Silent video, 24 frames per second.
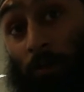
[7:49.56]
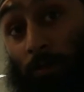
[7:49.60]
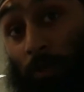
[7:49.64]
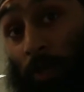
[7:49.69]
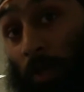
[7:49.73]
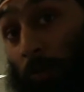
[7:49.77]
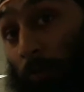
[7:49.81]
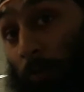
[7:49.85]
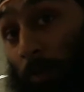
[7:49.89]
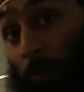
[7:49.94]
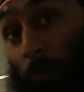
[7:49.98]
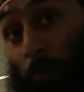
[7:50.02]

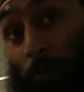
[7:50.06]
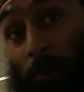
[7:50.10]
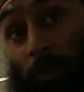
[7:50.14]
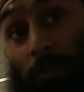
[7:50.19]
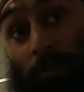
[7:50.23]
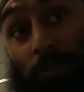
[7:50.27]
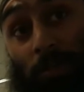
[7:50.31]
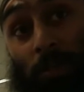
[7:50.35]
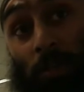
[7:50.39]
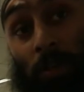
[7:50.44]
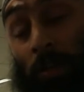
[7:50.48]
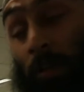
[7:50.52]
dumbbell
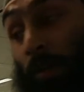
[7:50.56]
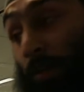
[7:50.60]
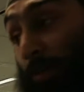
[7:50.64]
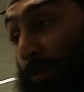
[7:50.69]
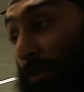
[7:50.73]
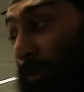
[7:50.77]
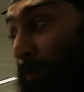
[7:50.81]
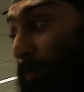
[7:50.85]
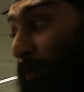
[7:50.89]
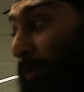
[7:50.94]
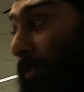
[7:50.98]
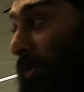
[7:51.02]
press
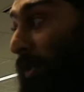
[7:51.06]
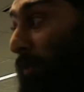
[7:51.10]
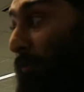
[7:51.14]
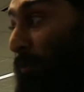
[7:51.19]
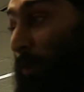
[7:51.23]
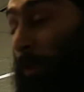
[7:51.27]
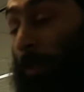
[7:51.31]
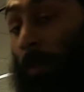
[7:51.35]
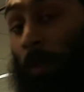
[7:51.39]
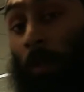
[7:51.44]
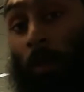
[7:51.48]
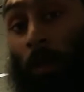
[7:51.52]
superset
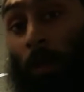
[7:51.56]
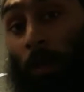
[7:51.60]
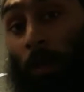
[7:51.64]
with